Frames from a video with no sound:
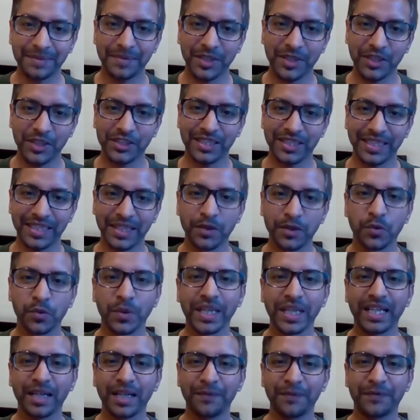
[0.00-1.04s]
because I think
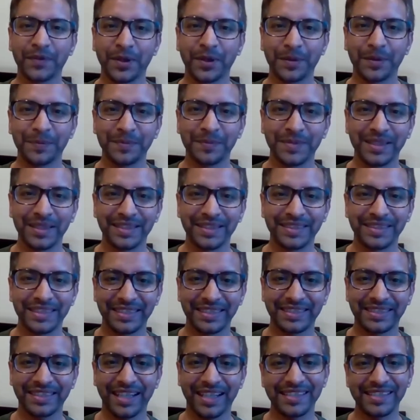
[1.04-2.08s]
we come from the
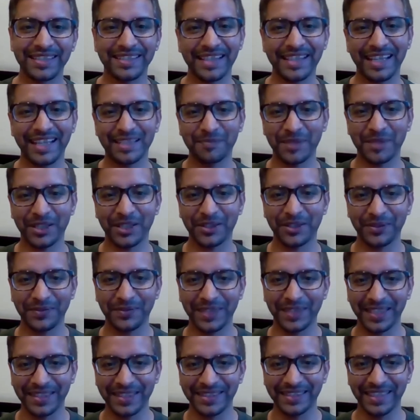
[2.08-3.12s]
science aspect of
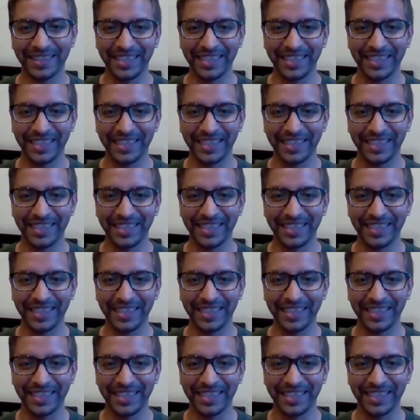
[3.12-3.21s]
things,